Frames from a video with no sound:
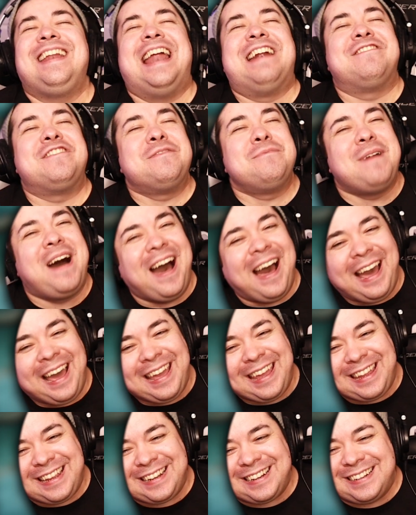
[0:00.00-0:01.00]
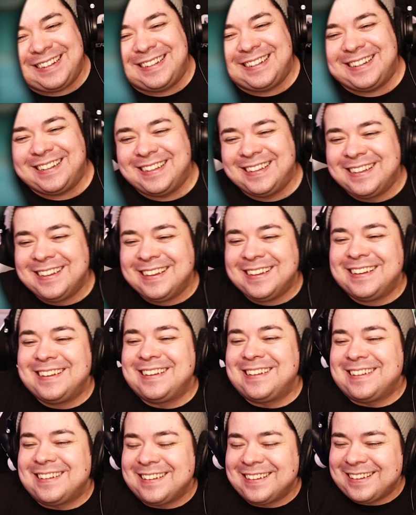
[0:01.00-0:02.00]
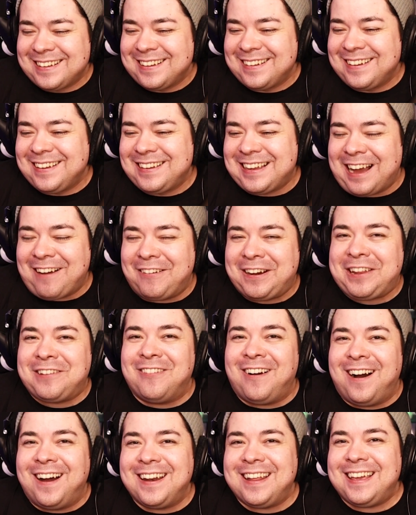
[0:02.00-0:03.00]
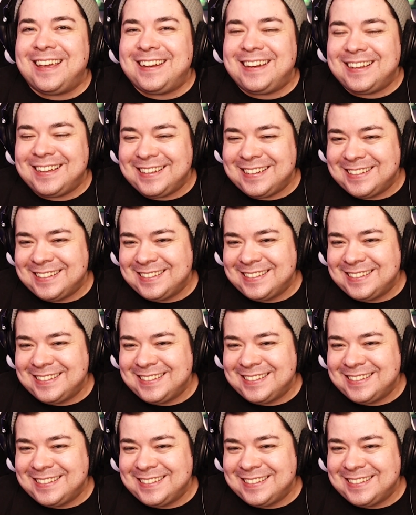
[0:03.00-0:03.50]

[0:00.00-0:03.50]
Never mind! He got what he wanted.